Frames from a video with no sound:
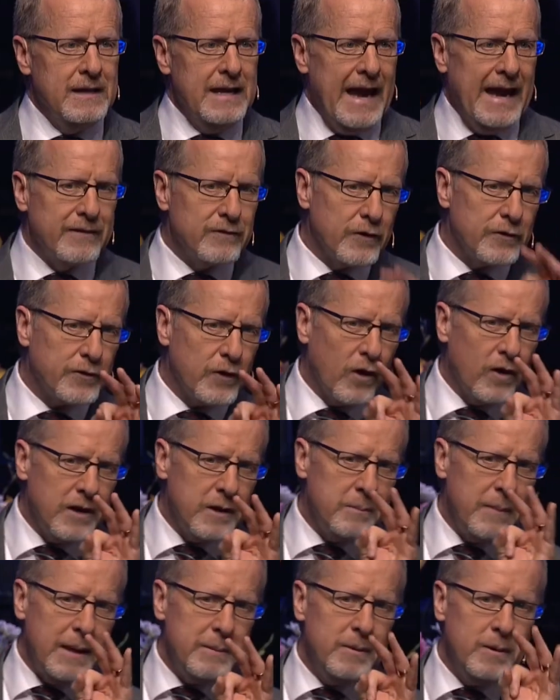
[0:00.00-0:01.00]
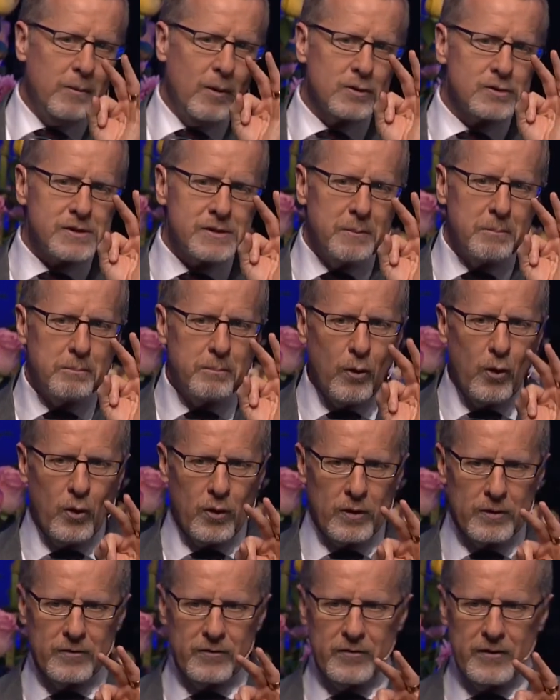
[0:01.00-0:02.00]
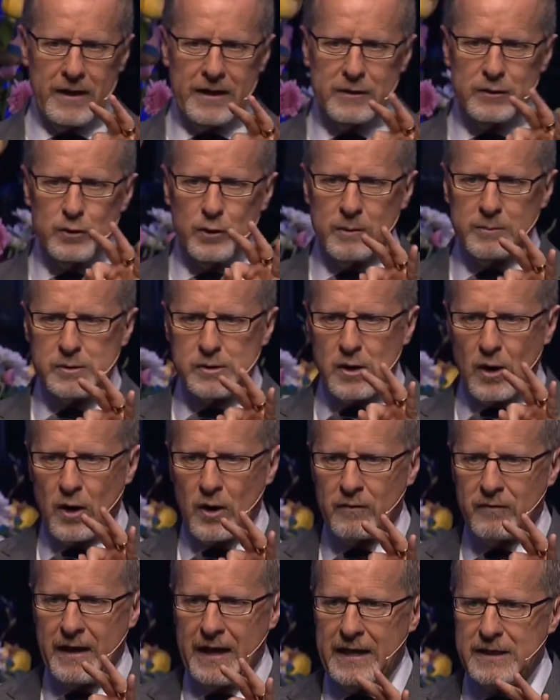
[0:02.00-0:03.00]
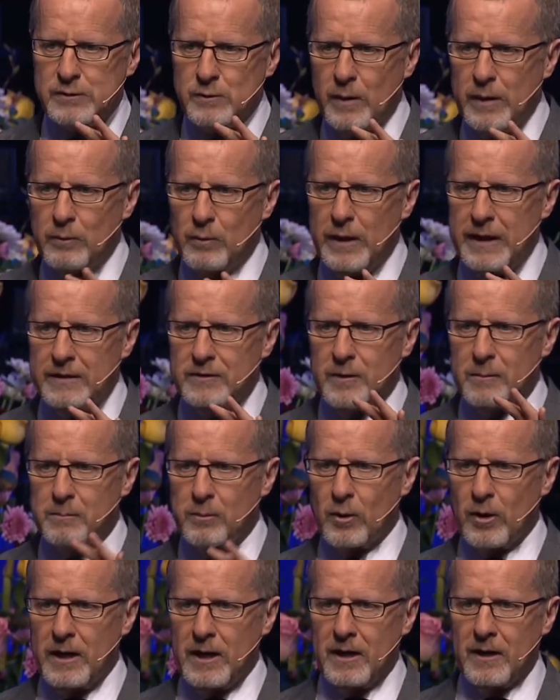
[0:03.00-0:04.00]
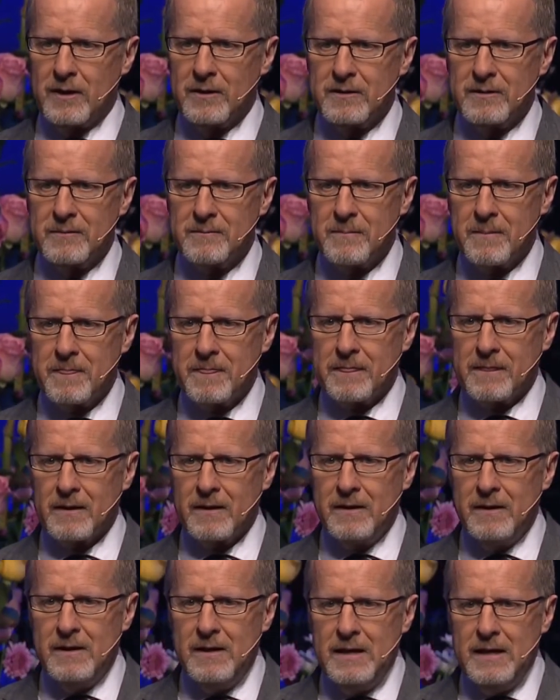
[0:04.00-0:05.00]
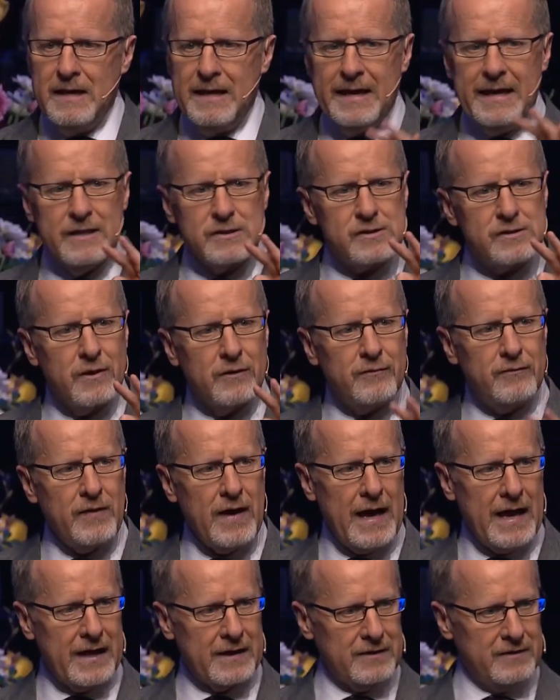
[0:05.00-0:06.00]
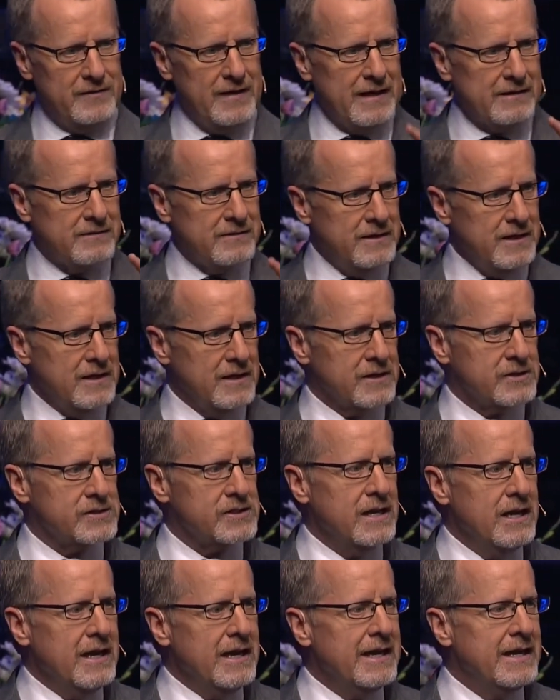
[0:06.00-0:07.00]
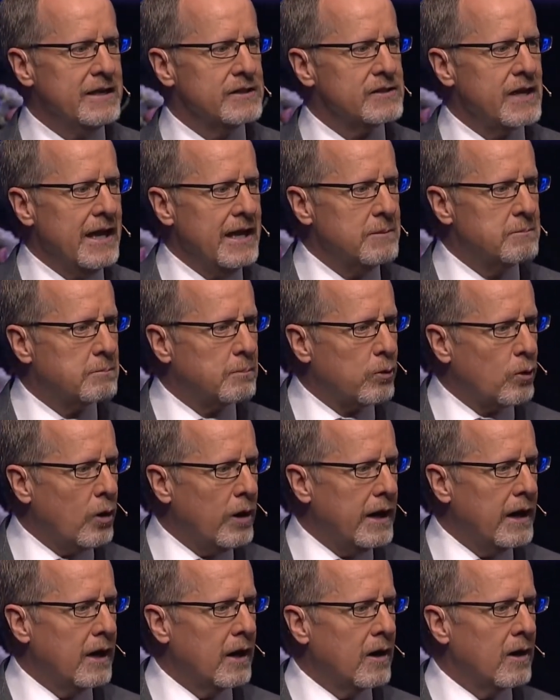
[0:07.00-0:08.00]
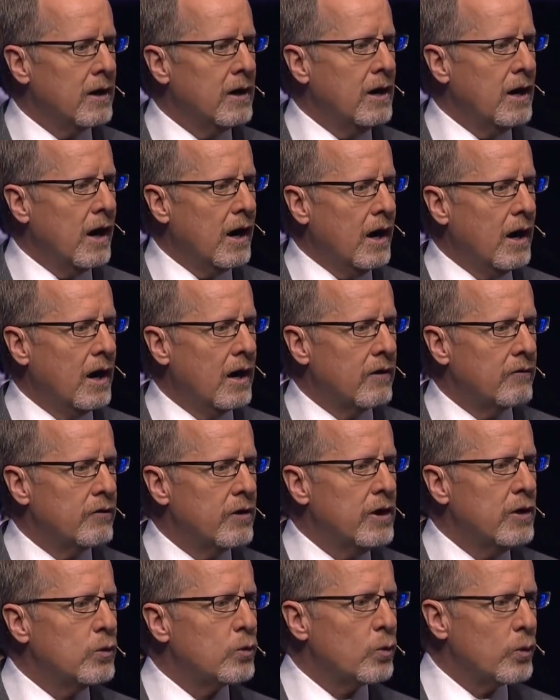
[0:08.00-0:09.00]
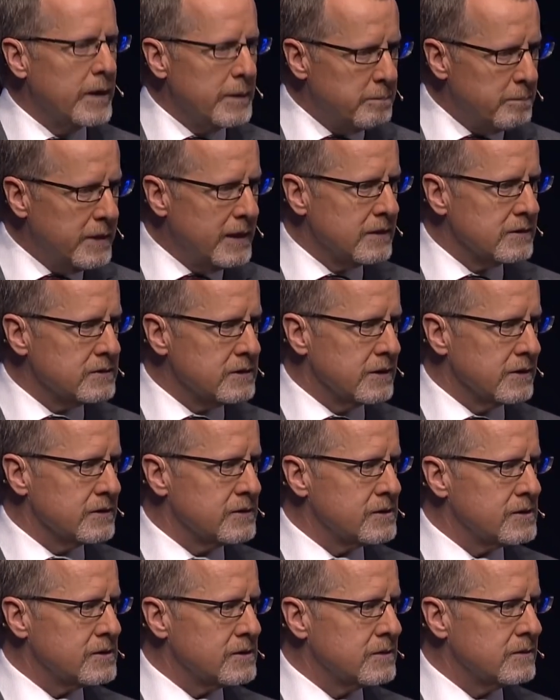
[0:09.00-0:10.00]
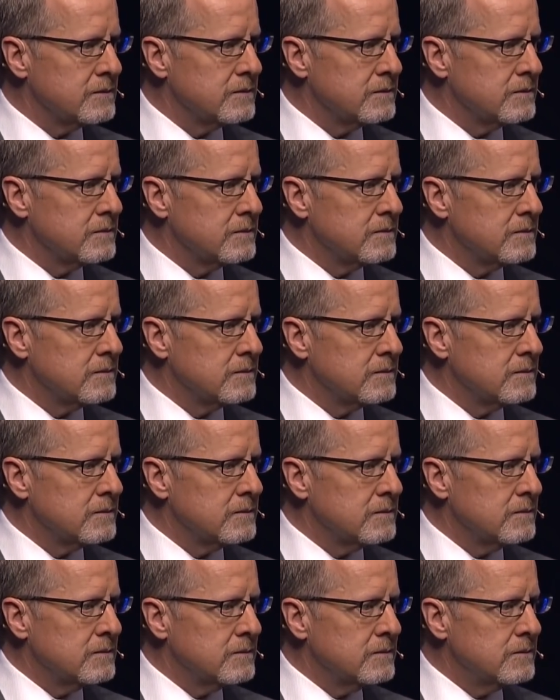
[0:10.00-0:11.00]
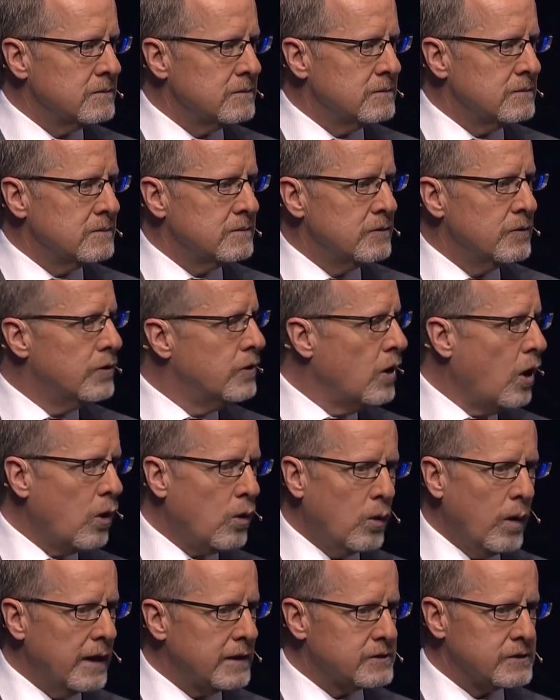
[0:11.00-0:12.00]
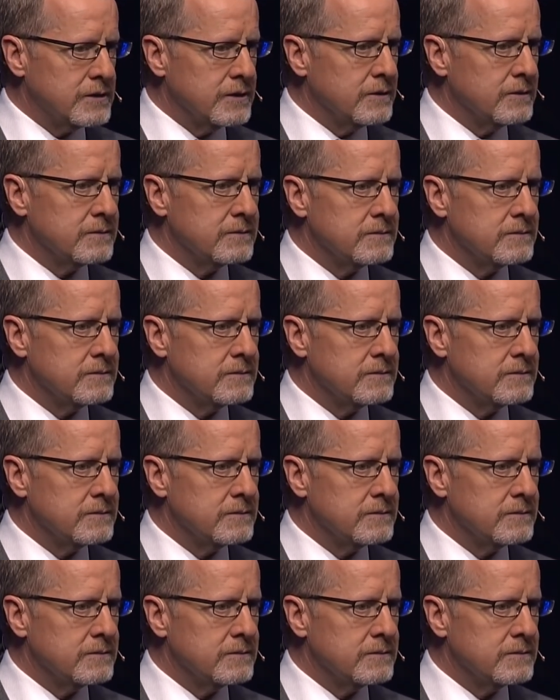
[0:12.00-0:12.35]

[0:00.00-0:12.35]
And the third and maybe most important thing to observe as we read the prayer is the fact that this is a prayer of repentance. No question.